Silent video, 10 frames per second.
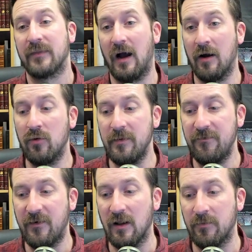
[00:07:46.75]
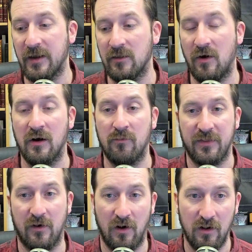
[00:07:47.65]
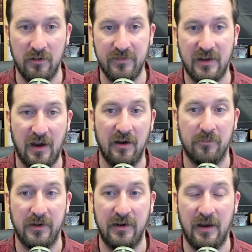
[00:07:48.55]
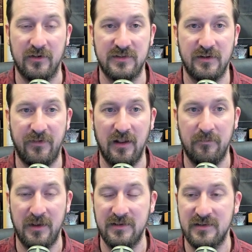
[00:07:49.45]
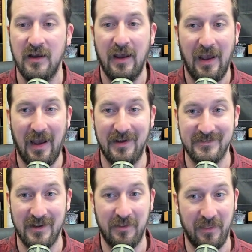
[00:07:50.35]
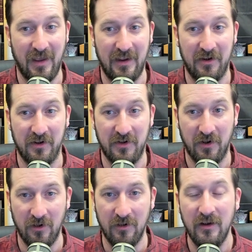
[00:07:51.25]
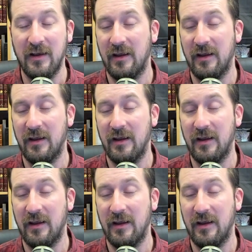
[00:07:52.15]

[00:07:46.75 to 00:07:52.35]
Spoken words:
I will be following along with all of the Kyle Rittenhouse developments as they occur.